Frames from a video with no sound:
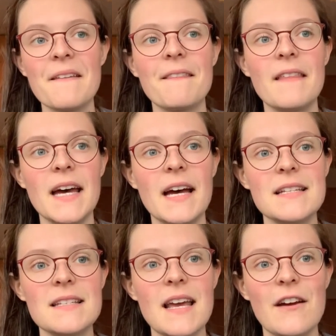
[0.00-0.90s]

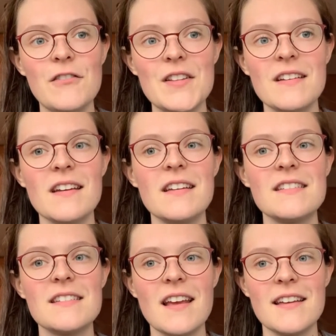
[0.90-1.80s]
that everything
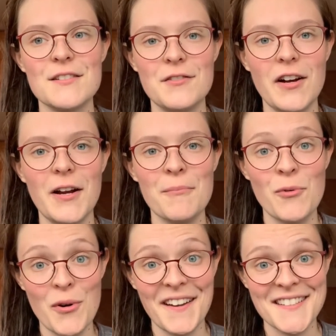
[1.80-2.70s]
stays very
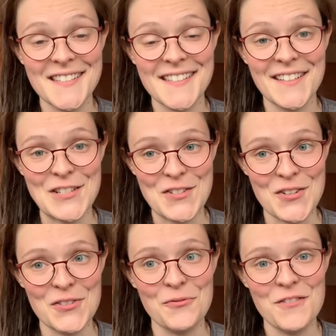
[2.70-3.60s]
moist in
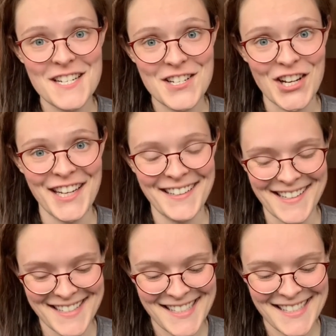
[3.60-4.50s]
certain
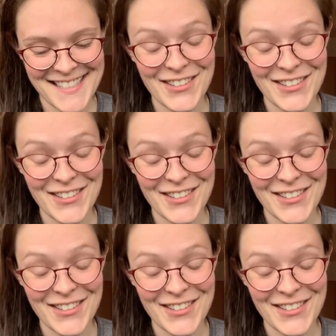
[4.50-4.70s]
regions,